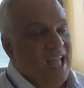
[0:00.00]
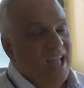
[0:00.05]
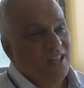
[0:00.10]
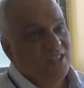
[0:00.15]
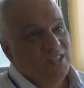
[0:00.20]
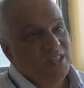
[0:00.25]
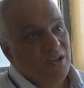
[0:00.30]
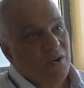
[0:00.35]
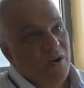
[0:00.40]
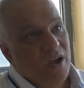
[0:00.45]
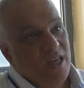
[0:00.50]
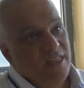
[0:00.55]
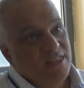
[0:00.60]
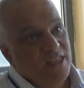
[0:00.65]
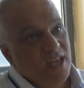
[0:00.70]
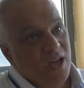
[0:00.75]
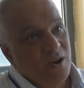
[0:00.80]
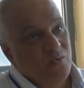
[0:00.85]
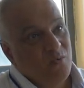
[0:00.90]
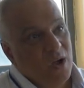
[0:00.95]
And so I
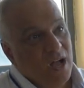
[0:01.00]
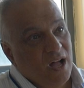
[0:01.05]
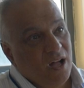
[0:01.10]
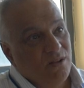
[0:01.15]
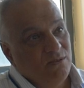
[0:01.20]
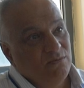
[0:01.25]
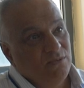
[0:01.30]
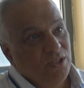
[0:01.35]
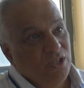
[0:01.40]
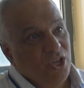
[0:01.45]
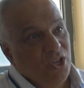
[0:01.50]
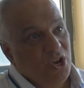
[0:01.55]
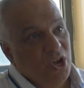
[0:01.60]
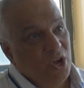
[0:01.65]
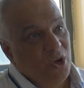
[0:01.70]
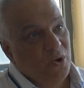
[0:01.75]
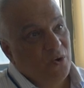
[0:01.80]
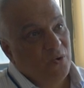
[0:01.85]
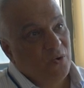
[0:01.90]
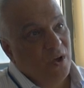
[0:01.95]
thought, well, you
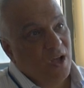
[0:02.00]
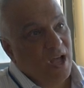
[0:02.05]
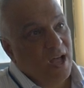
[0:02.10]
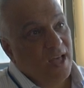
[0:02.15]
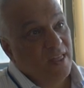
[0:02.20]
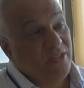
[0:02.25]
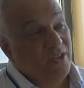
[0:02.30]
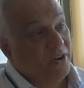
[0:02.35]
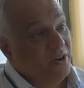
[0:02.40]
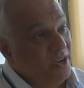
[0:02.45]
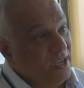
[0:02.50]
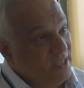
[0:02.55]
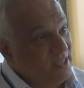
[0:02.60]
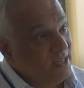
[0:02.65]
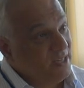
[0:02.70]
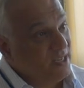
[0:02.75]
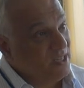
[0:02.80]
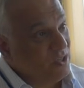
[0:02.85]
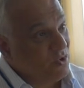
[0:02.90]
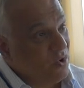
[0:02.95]
know, there is
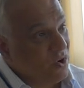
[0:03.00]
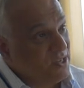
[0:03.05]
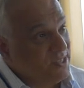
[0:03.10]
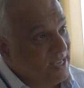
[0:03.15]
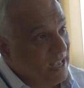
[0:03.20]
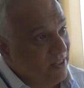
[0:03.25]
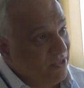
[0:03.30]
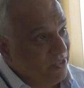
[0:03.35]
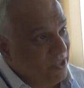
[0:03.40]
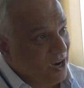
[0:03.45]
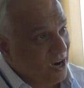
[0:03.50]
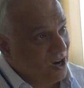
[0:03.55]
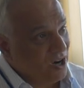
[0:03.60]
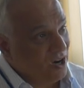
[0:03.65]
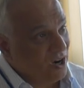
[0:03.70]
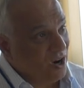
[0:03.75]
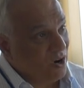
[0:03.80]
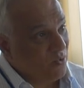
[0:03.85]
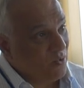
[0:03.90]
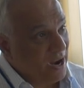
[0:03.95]
a discourse out
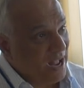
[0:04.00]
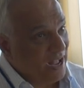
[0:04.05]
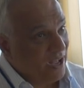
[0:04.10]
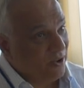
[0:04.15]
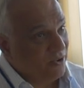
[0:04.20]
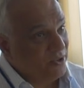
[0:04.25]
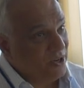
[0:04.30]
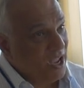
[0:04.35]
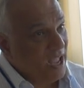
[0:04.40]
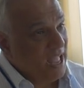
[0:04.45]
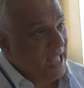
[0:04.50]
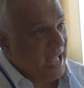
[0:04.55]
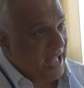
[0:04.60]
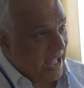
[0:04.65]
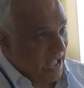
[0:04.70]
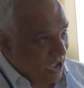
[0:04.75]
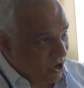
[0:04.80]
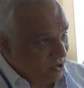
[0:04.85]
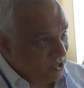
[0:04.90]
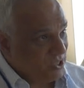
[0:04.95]
there around
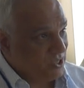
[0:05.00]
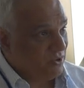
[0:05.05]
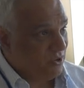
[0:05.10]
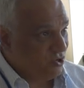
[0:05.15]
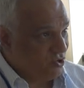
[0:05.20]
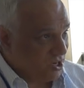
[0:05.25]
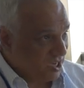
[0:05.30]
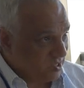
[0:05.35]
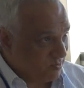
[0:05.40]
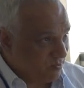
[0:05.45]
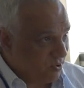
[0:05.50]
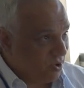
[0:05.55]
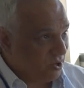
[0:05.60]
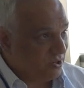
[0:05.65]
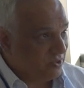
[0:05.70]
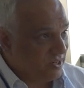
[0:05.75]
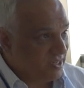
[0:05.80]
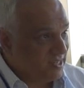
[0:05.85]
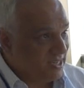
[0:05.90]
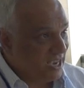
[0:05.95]
how to address
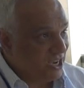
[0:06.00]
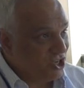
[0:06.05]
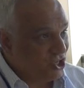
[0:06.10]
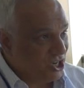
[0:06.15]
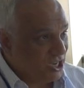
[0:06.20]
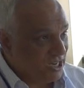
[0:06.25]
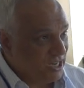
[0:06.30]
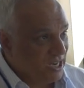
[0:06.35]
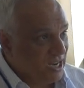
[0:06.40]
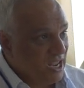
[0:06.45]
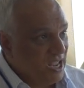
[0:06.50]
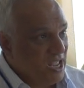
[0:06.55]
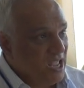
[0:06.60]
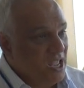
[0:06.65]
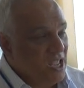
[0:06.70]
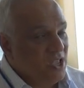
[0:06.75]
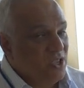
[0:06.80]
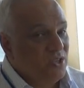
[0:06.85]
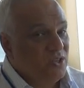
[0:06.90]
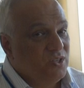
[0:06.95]
polarization.
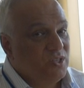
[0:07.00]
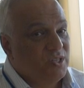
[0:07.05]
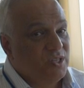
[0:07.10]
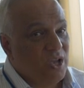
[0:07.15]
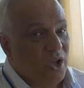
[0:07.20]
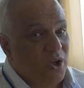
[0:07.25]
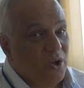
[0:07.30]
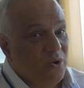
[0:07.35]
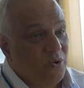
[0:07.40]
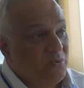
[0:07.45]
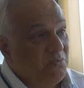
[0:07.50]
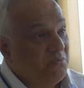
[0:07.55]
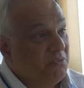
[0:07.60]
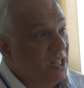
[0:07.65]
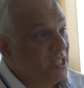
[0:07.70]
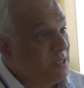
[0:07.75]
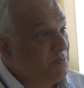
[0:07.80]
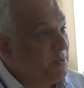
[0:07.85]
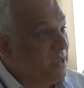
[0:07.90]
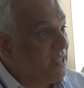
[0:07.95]
So
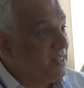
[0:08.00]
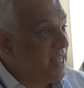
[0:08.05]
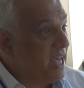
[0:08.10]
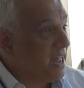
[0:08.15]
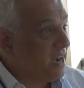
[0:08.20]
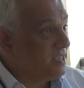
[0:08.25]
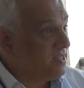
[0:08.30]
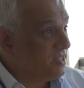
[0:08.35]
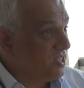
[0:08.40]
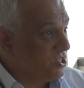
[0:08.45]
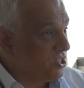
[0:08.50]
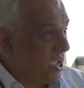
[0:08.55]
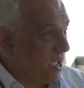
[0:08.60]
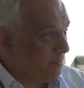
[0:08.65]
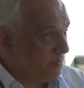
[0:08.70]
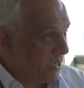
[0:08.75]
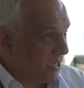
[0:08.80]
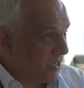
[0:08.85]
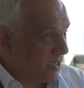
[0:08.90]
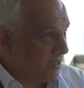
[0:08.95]
let's pick that as the
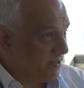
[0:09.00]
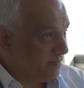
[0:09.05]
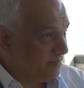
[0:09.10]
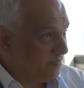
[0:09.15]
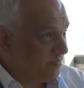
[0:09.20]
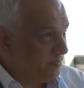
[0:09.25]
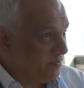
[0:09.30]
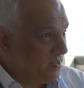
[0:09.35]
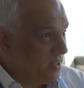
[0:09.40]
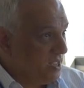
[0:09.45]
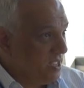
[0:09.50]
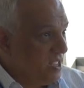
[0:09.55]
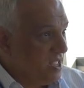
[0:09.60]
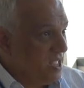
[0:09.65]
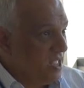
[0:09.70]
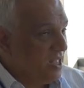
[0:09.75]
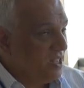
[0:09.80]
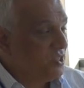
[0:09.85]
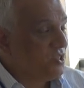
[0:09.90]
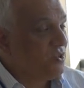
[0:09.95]
topic.
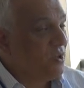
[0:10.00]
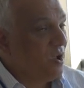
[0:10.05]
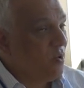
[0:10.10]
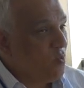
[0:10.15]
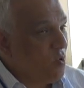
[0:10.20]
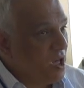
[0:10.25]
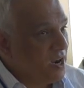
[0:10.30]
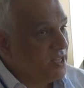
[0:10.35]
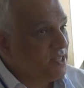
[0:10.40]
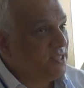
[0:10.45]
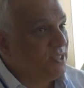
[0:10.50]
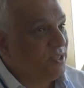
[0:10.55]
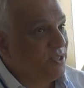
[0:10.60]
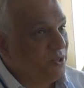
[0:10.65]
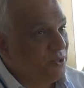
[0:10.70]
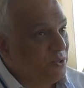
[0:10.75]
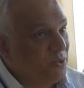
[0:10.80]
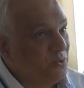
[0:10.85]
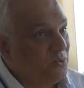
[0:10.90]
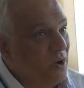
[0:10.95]
And so I wanted
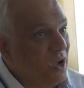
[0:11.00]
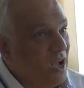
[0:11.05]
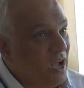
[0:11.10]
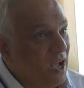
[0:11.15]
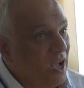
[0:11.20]
to